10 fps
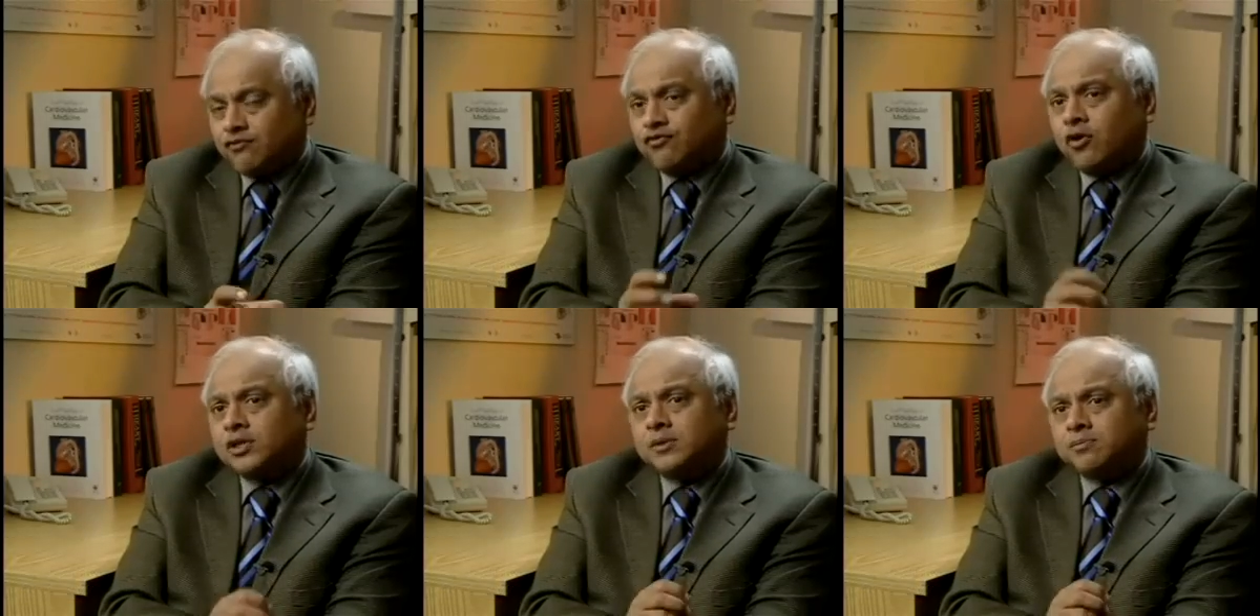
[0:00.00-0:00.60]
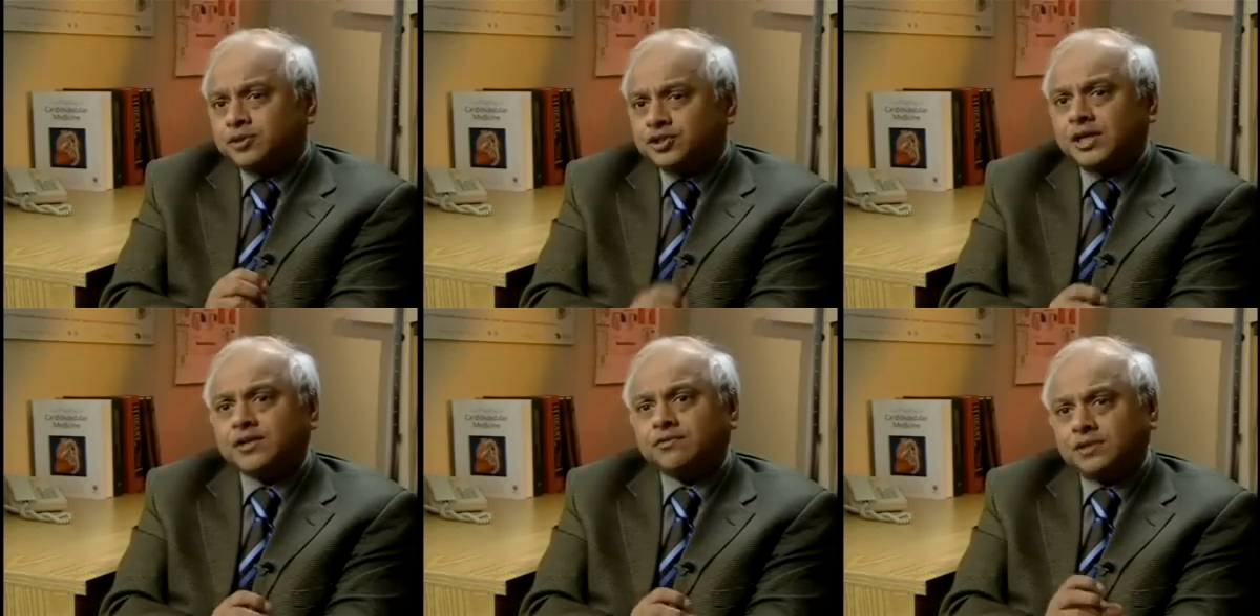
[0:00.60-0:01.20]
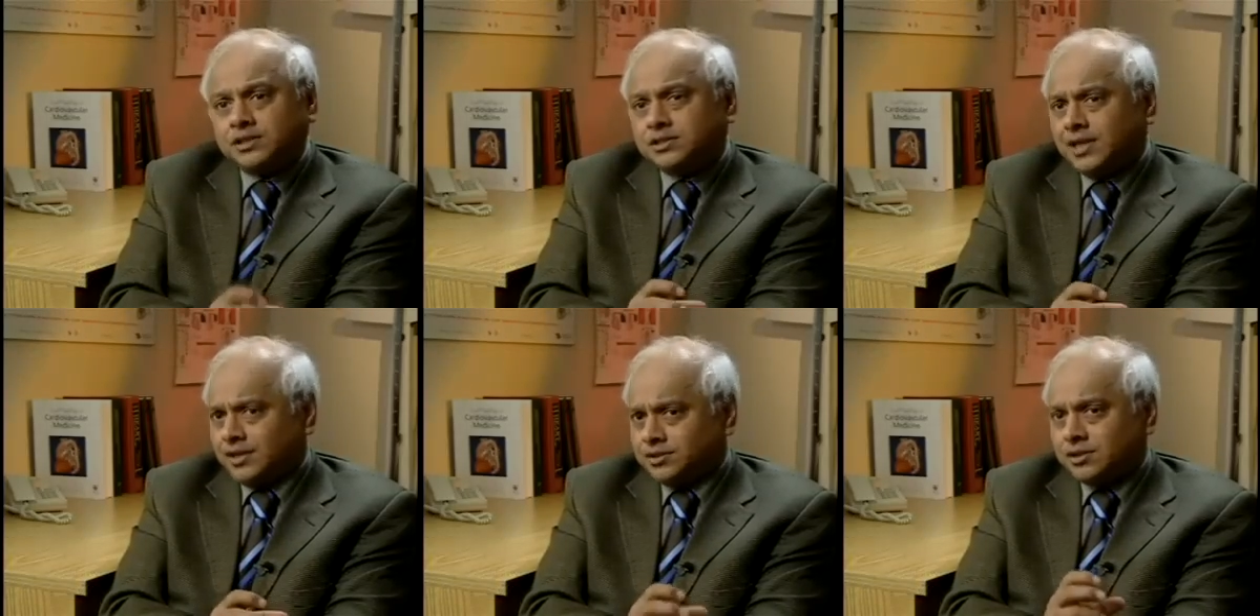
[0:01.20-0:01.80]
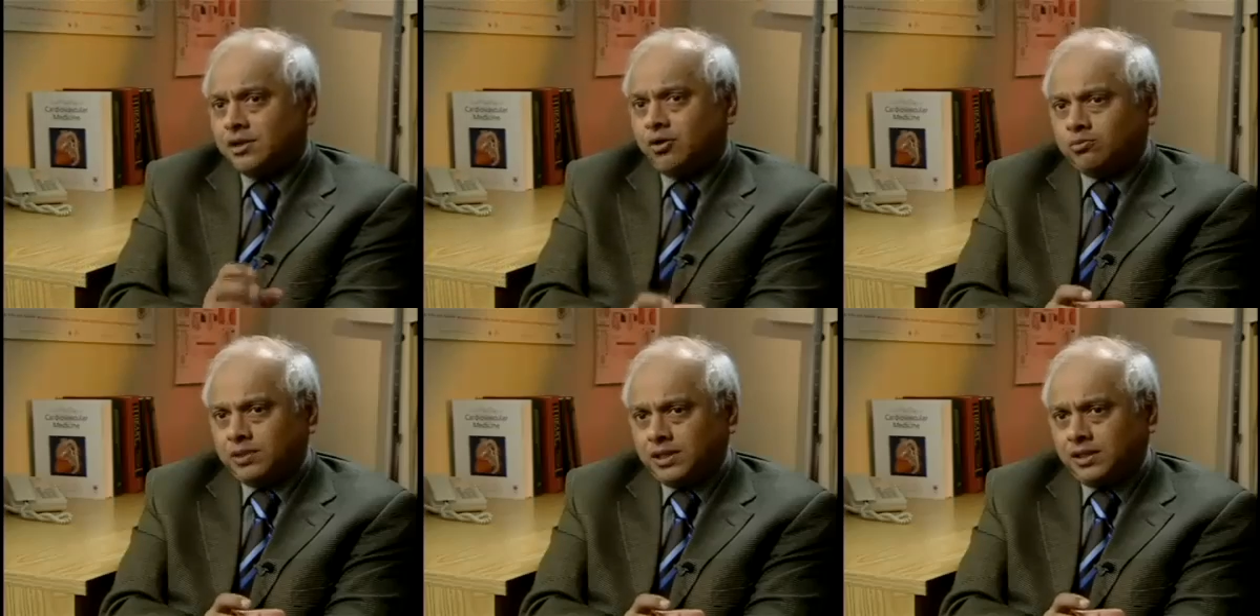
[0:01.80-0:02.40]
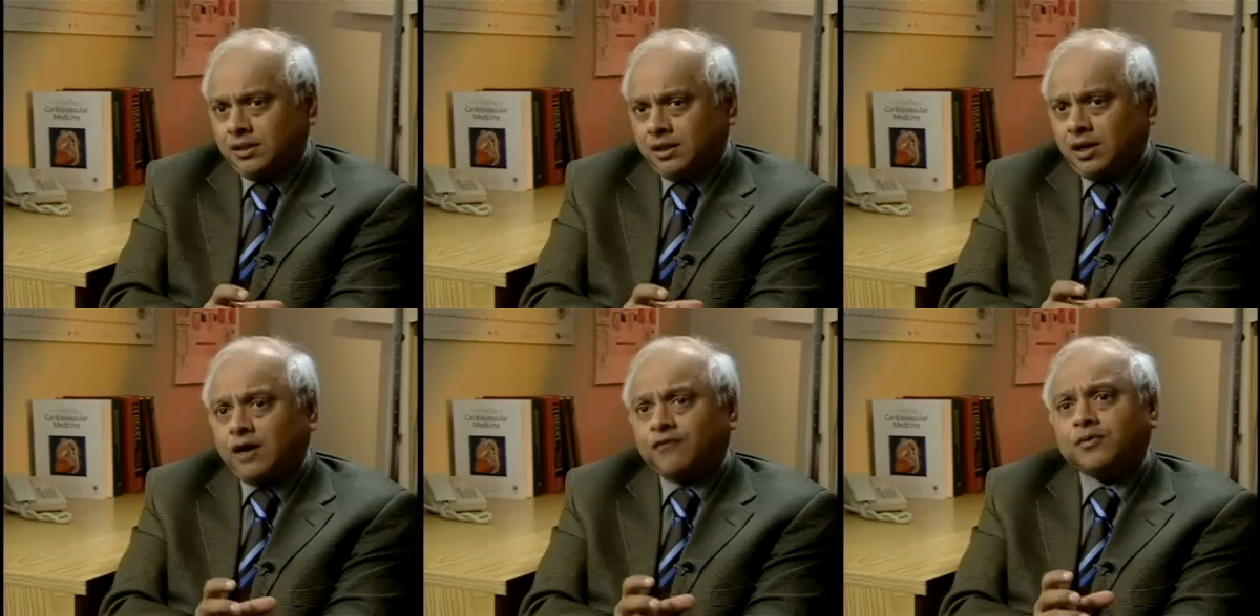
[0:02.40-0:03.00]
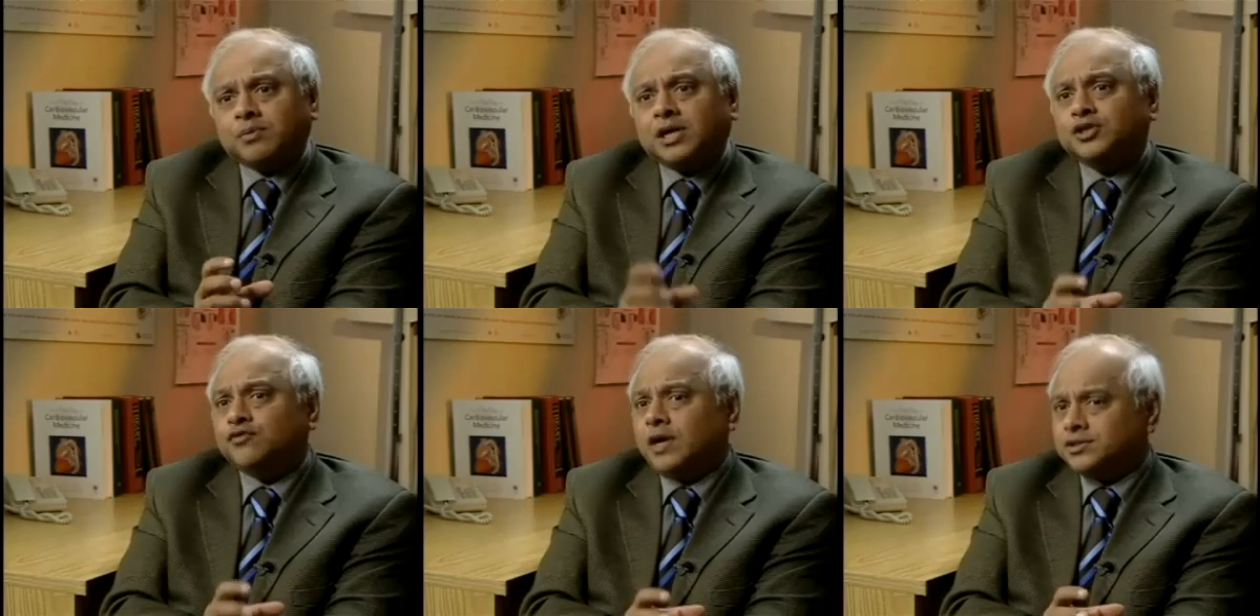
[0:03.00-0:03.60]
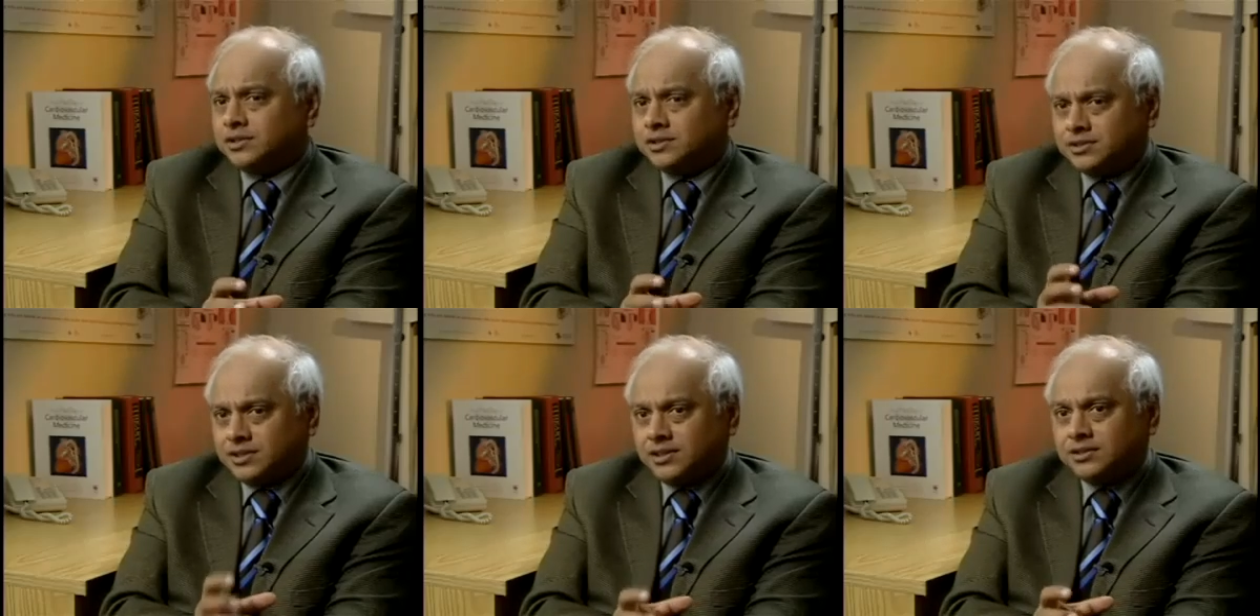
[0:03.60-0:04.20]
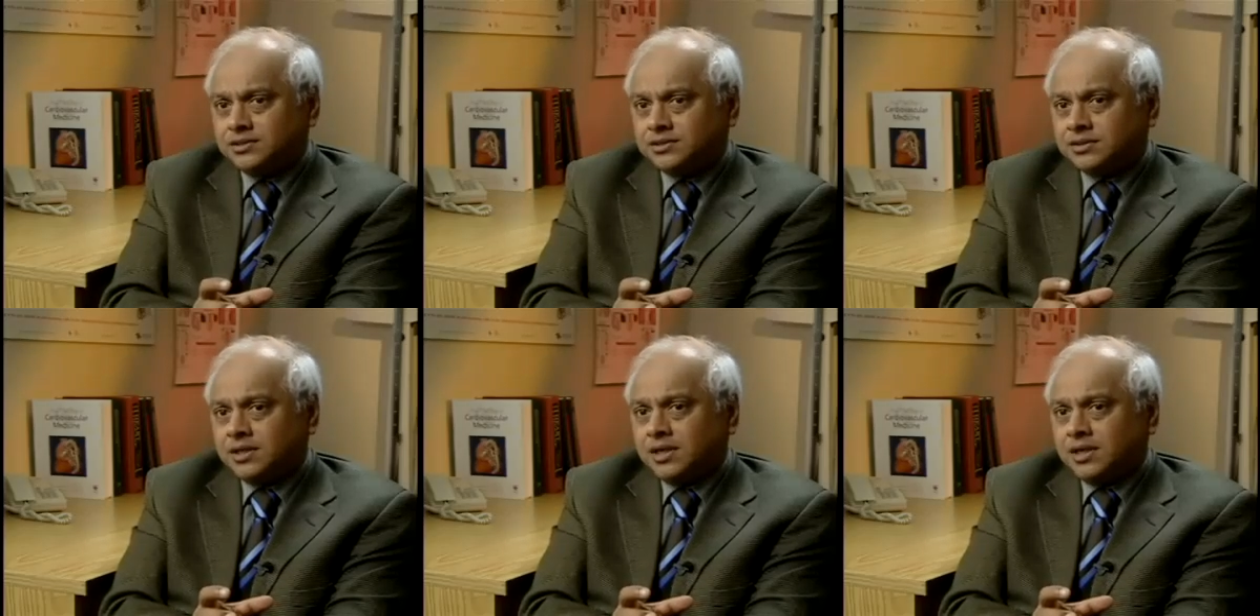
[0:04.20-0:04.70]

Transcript: 40% of these deaths globally are from cardiovascular disease.